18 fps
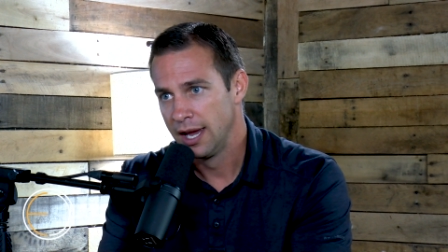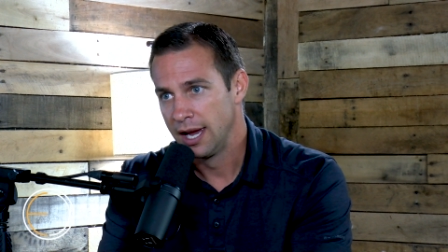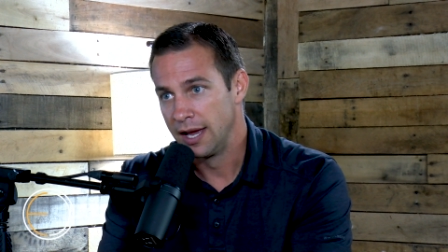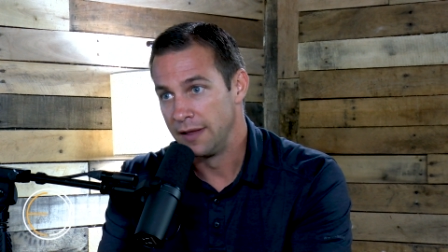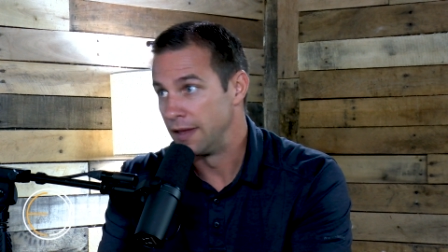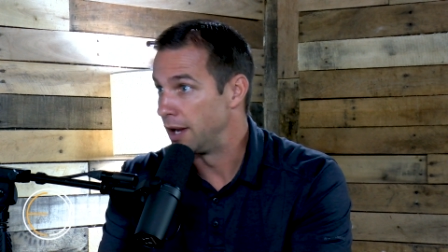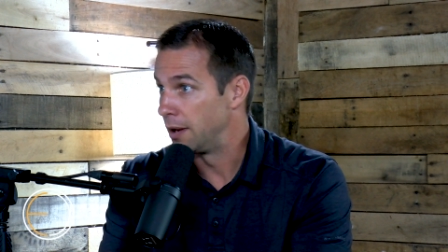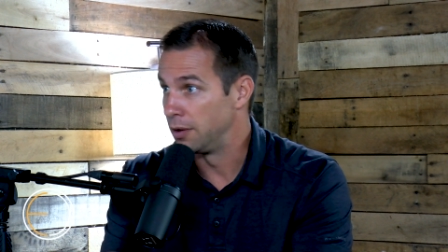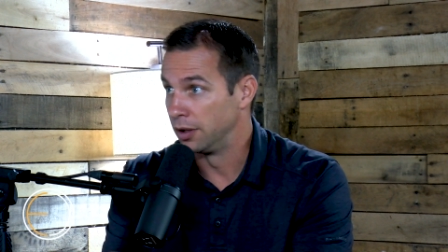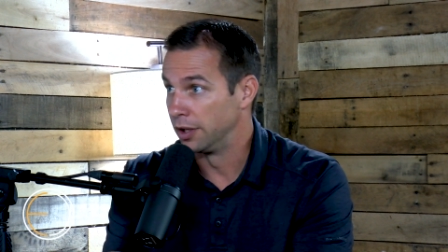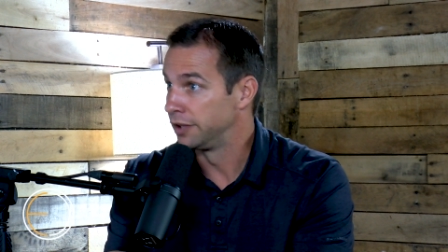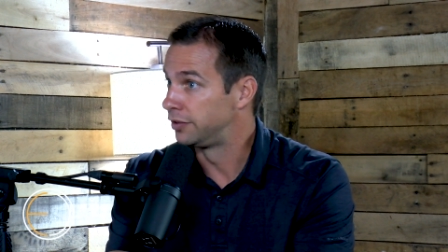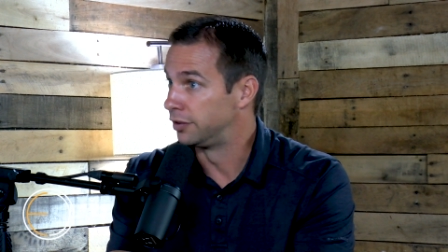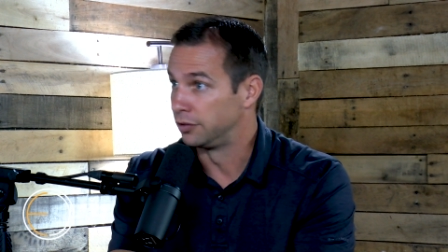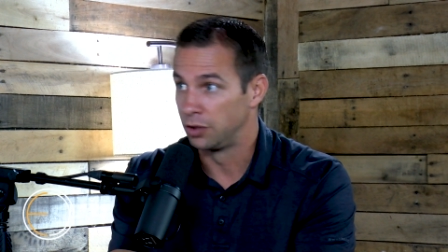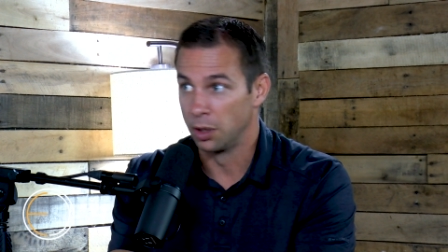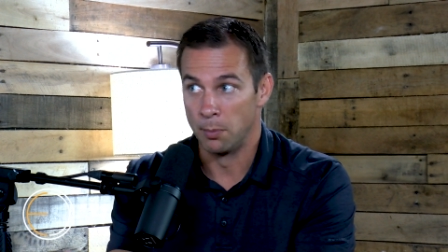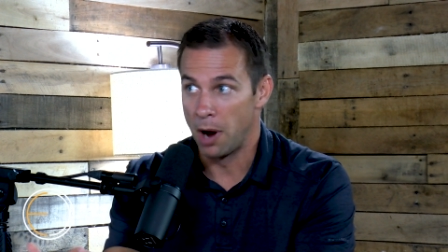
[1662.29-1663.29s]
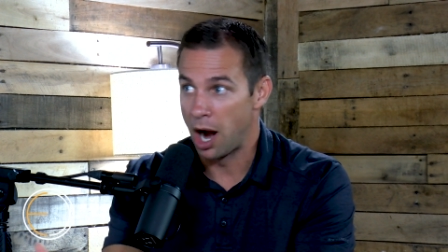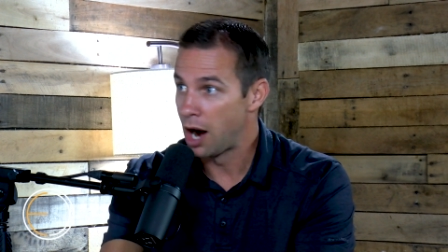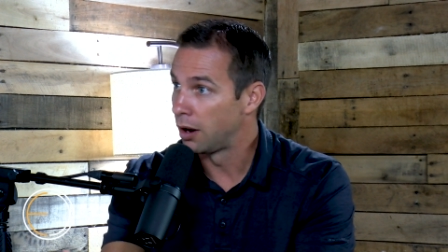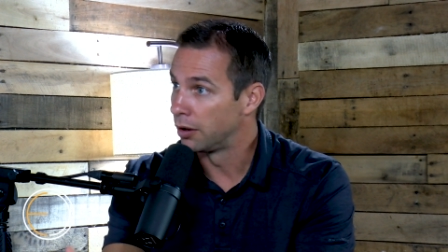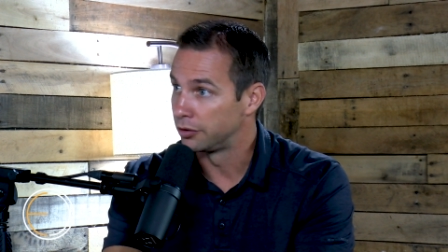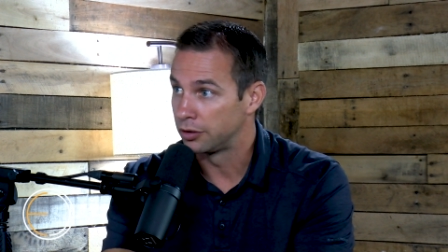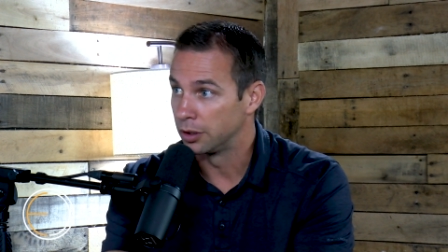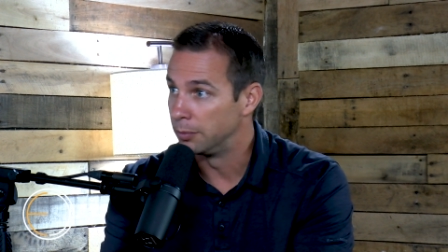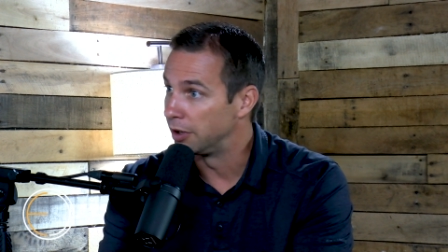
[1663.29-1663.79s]
And that, listen,
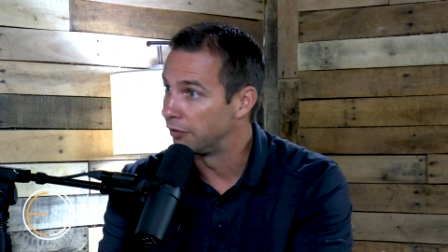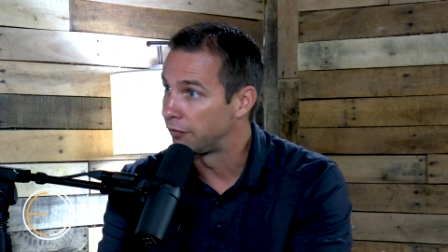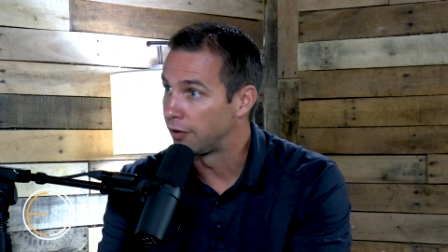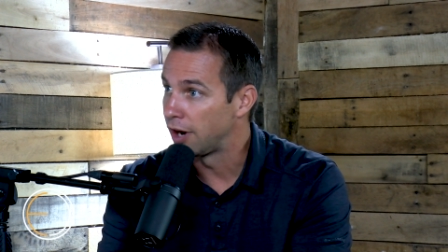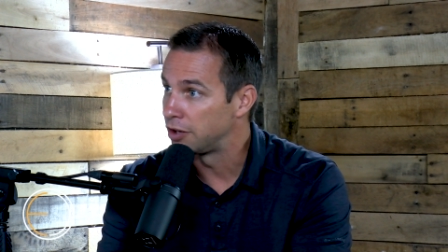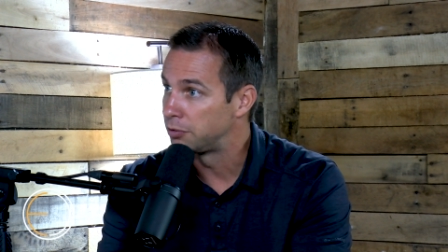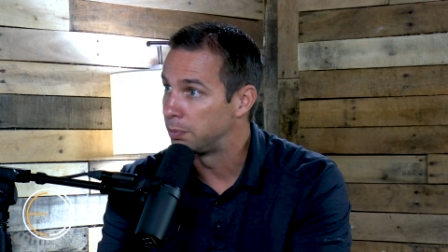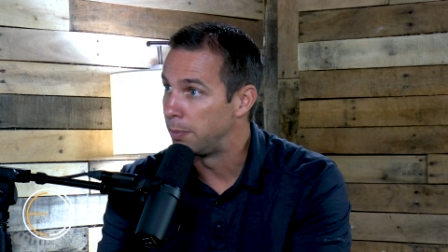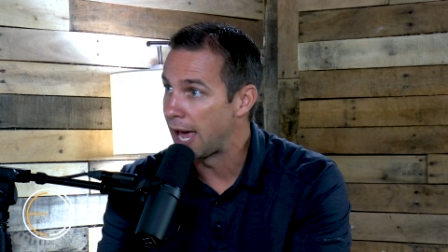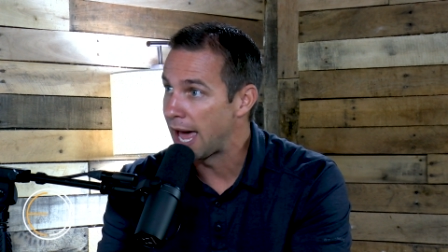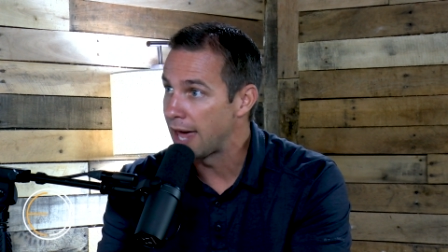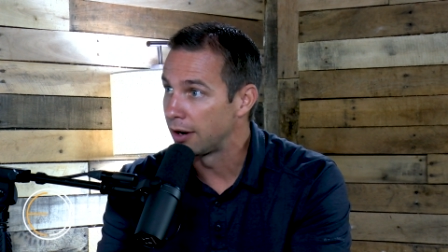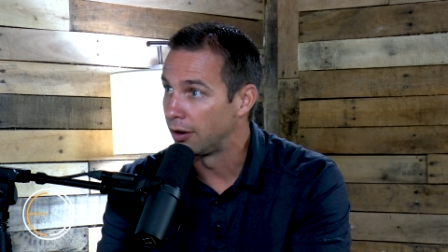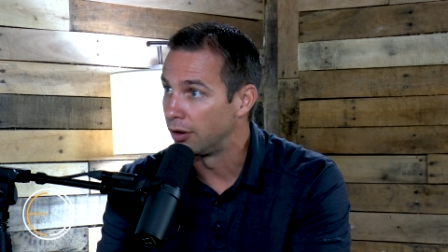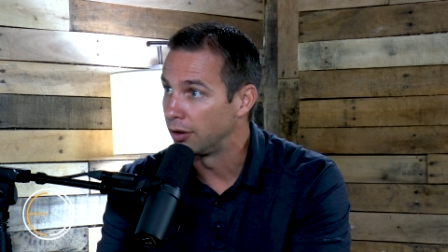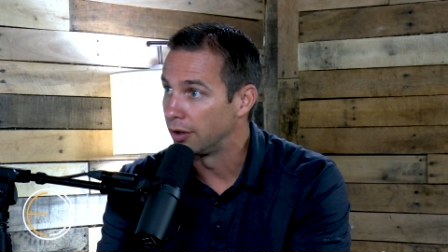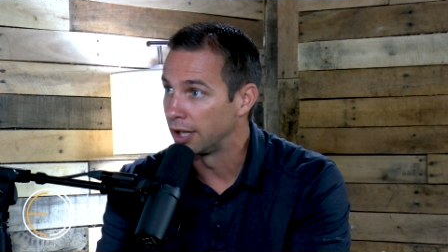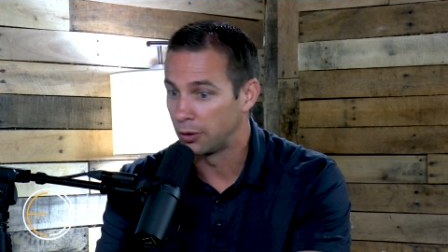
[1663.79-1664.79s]
tomorrow is going to be a fresh battle.